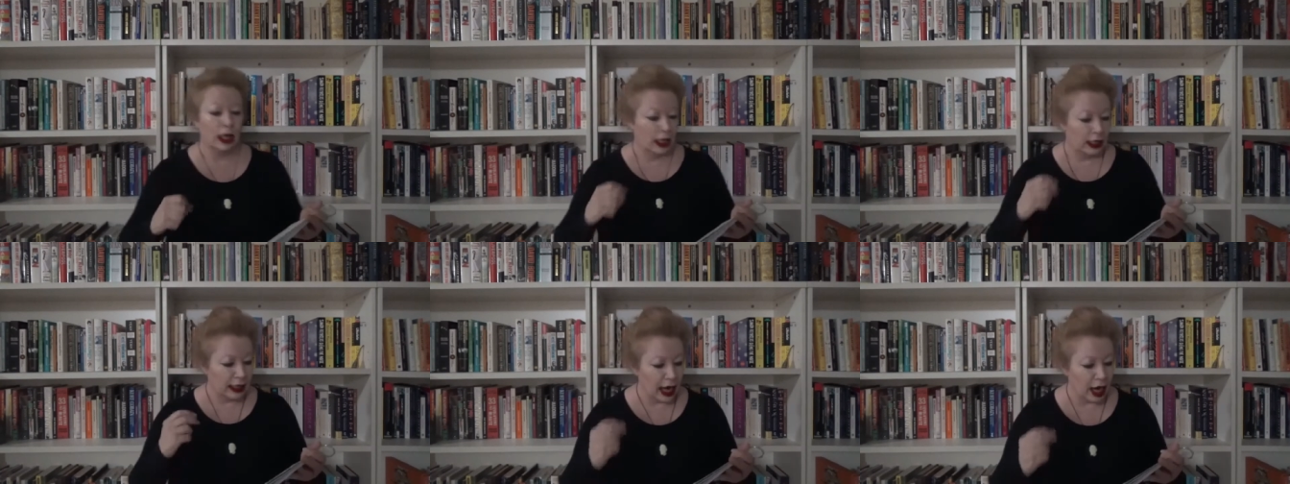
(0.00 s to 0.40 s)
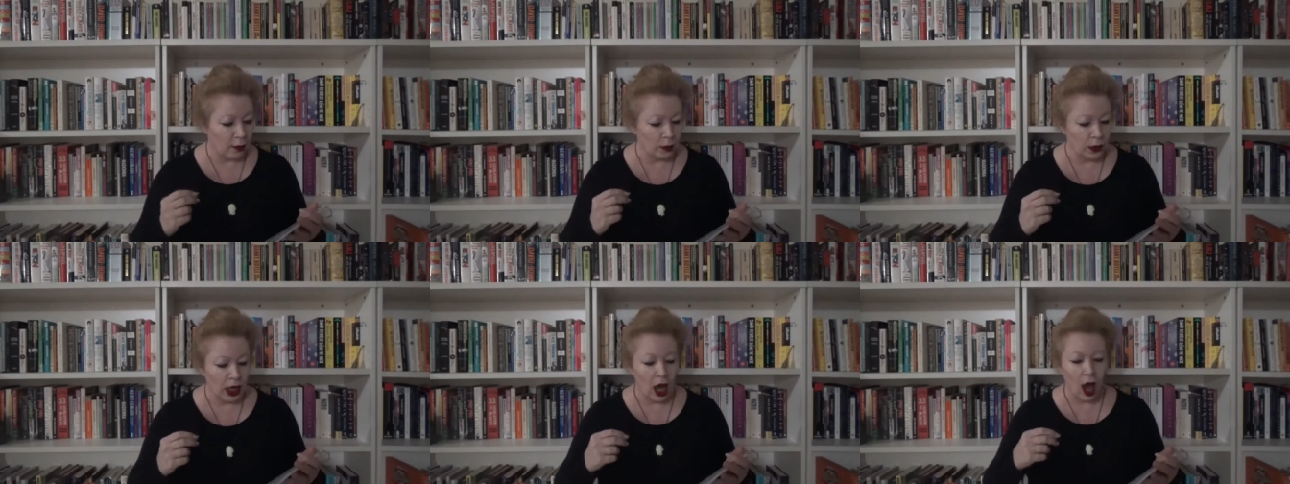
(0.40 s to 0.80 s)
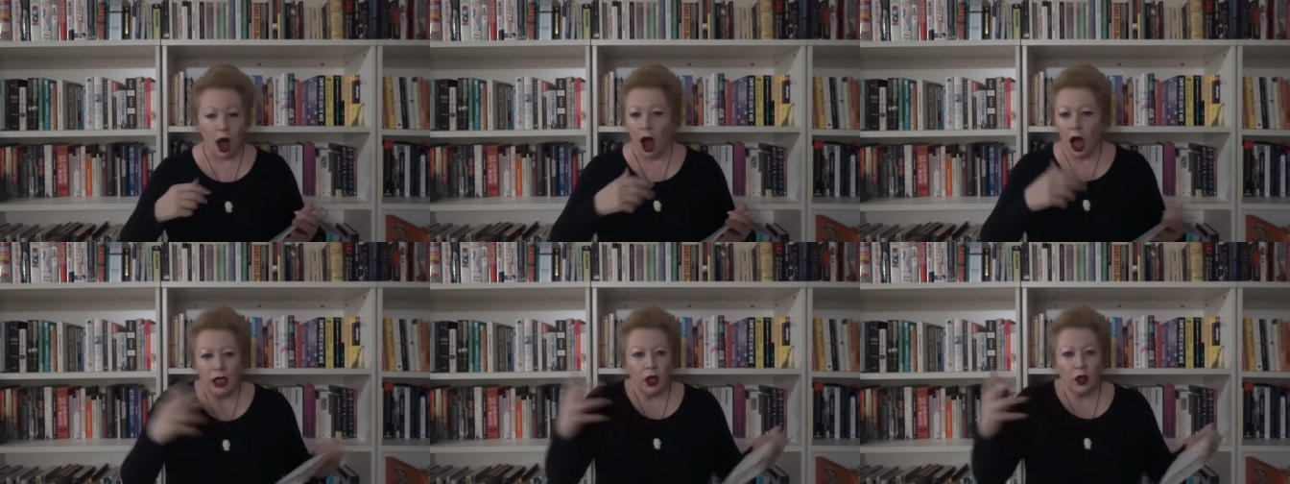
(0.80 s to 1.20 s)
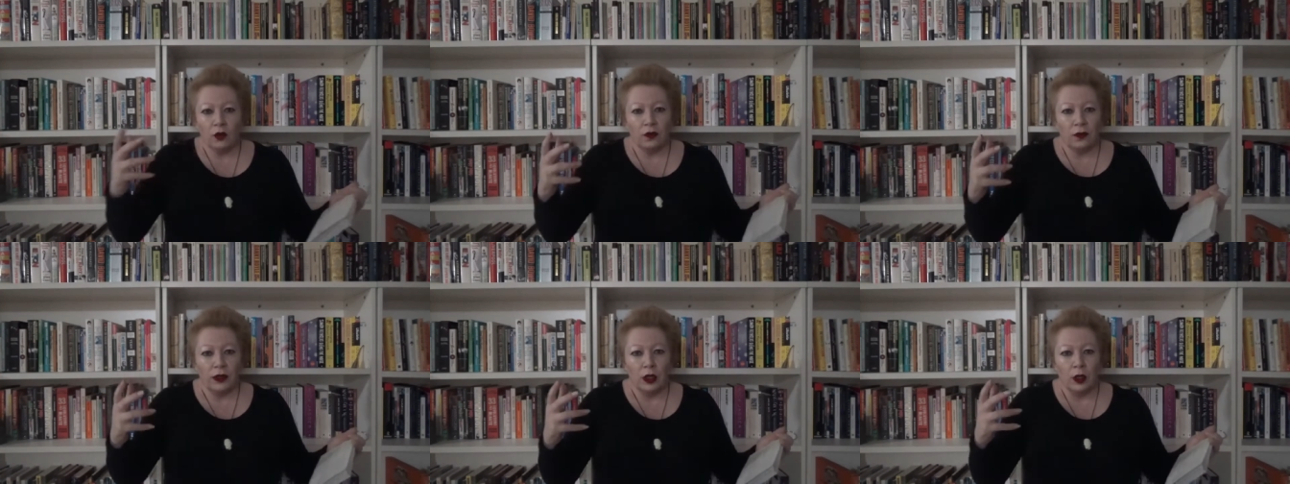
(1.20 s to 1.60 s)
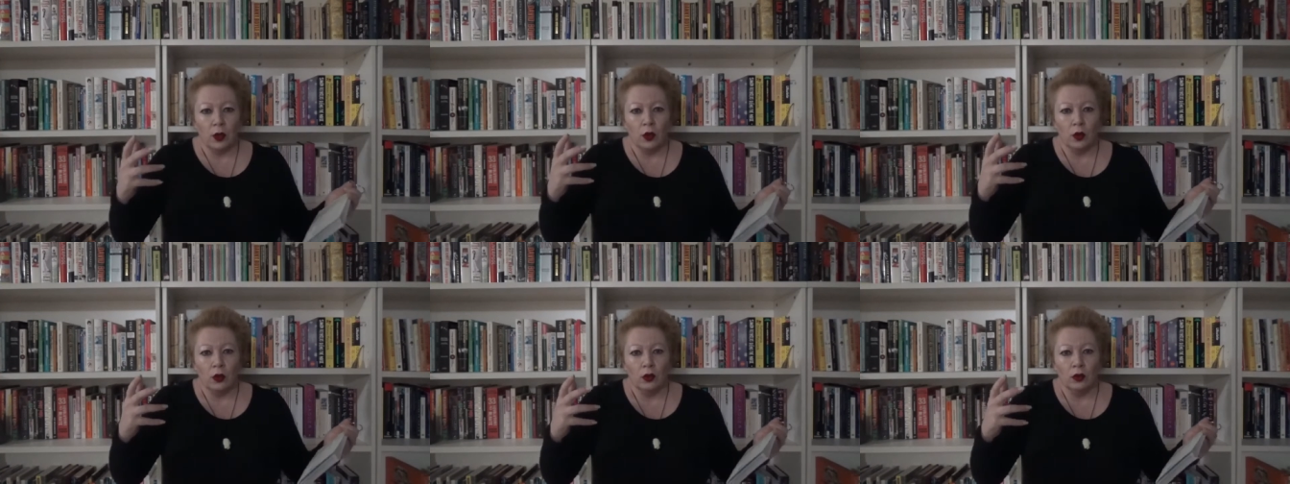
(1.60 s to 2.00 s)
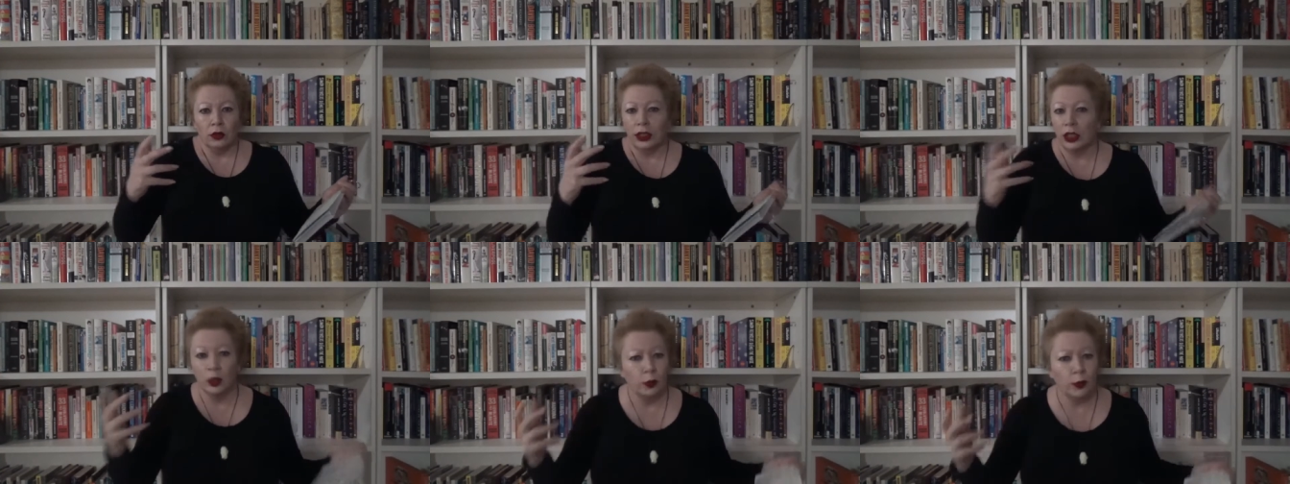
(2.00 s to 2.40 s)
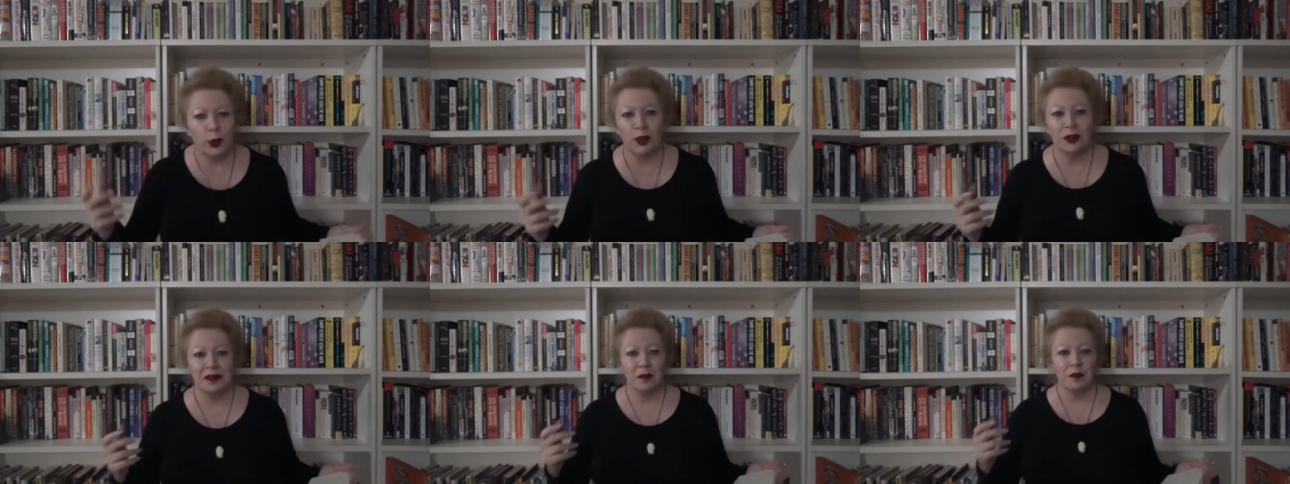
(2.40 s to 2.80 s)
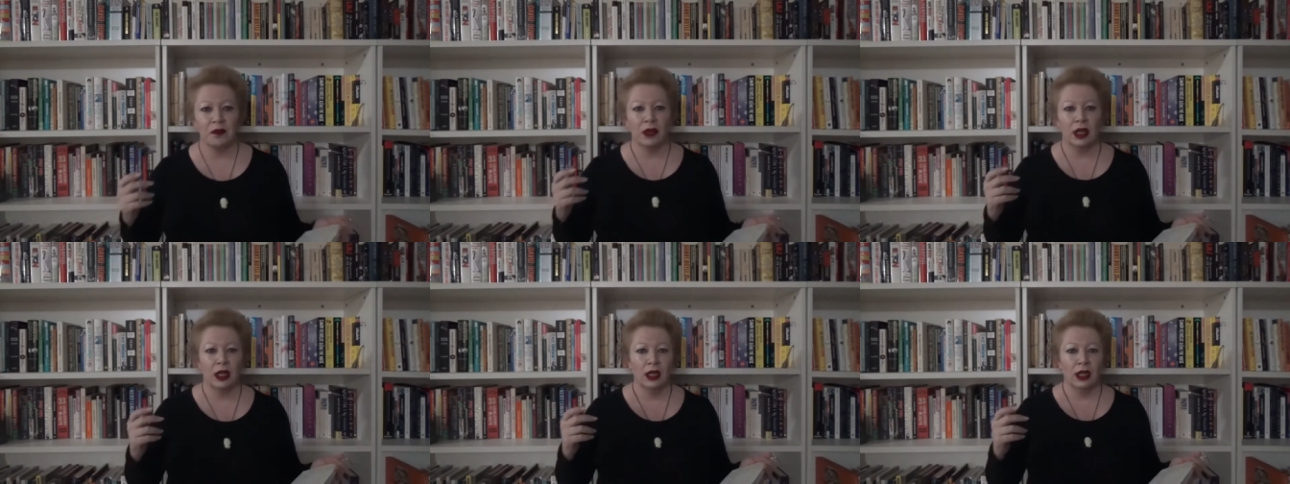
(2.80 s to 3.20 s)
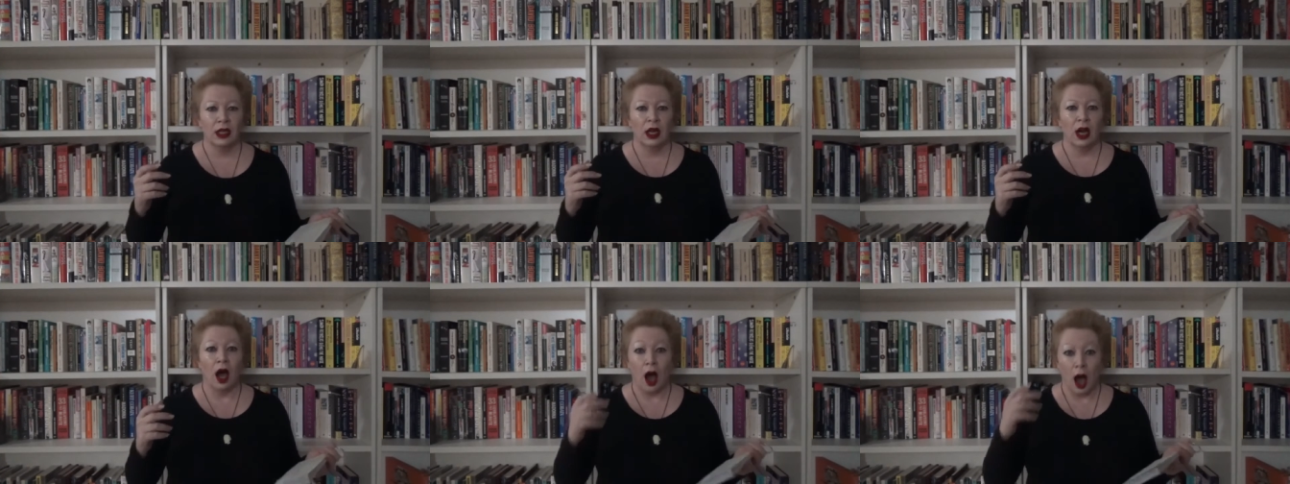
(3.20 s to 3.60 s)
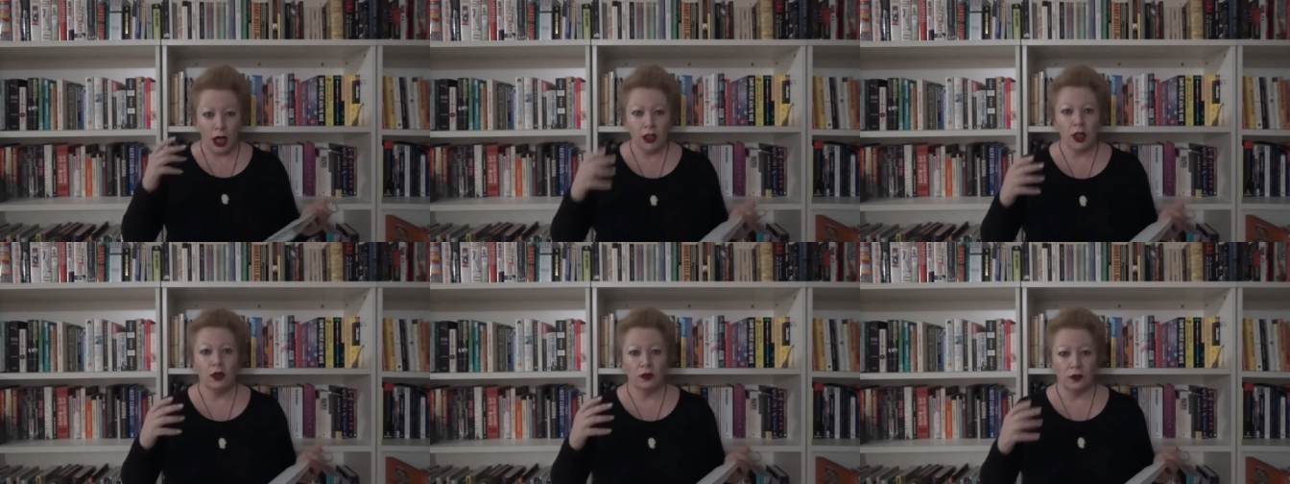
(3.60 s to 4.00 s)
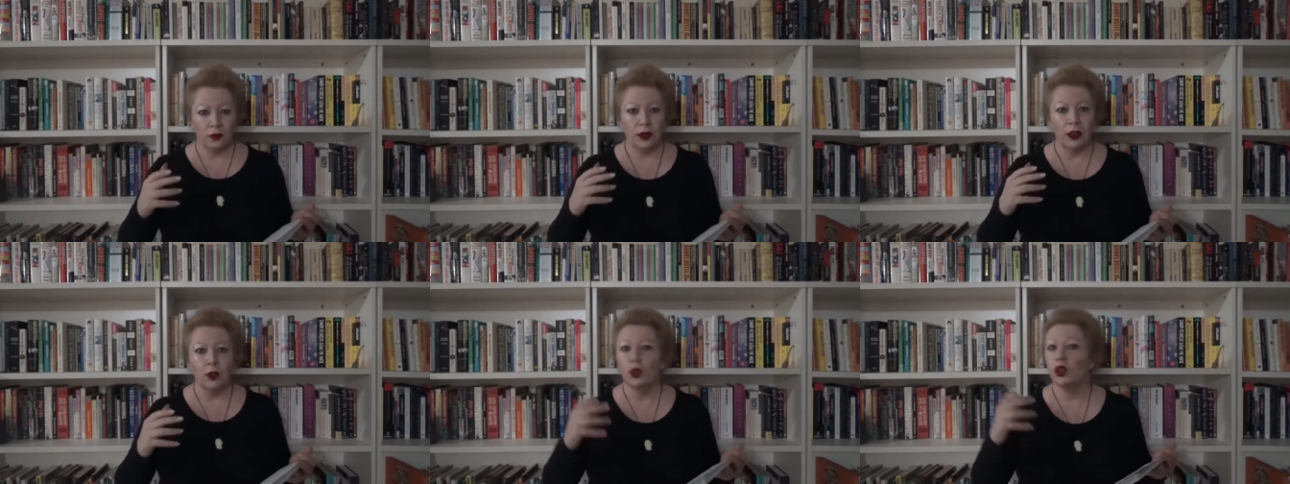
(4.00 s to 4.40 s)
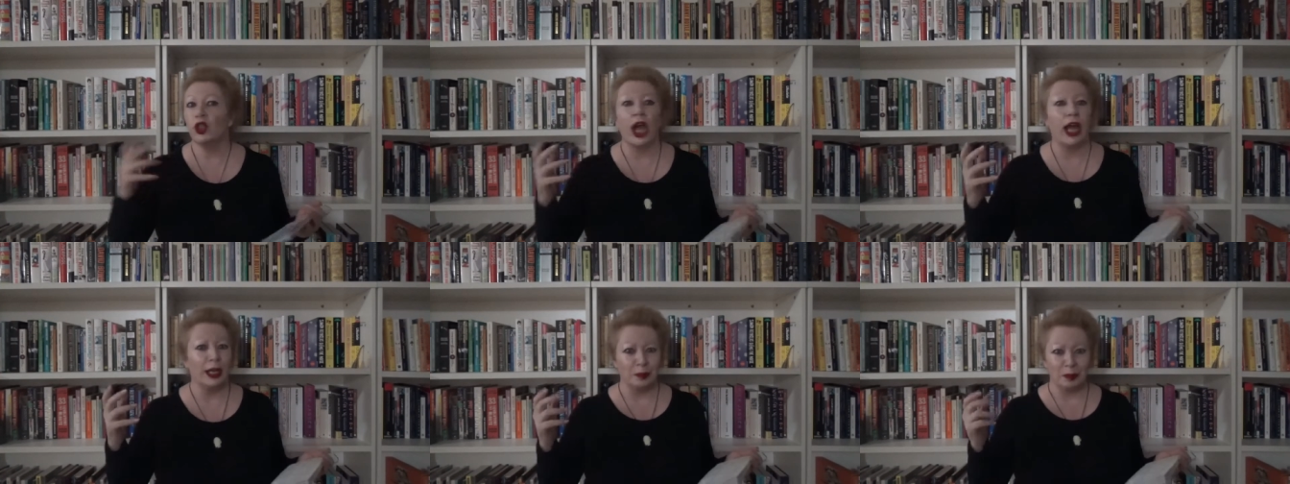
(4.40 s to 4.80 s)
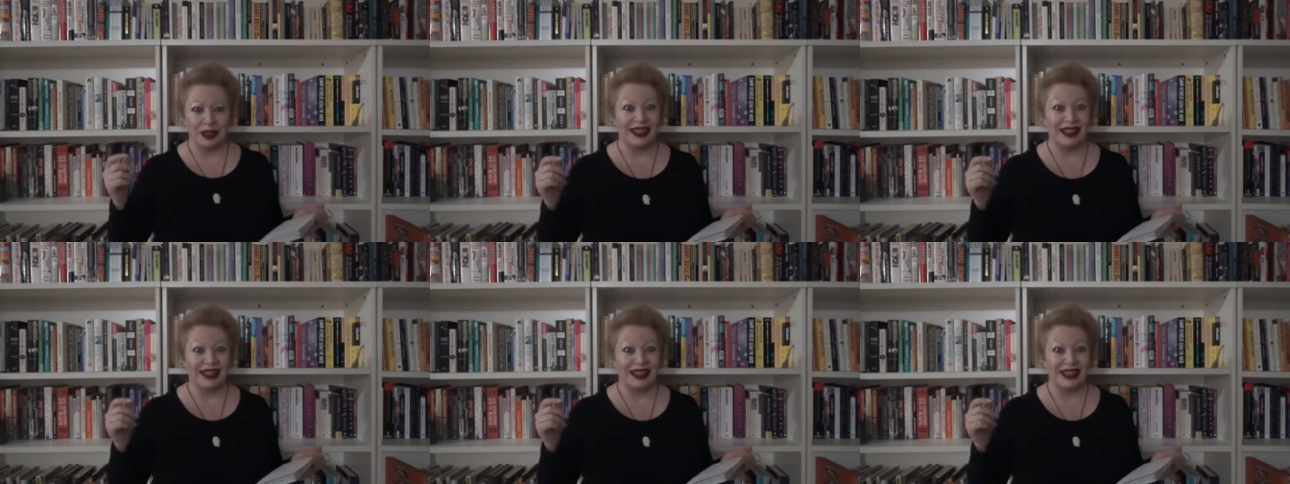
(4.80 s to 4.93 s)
Now, I don't feel guilt. I don't feel shame.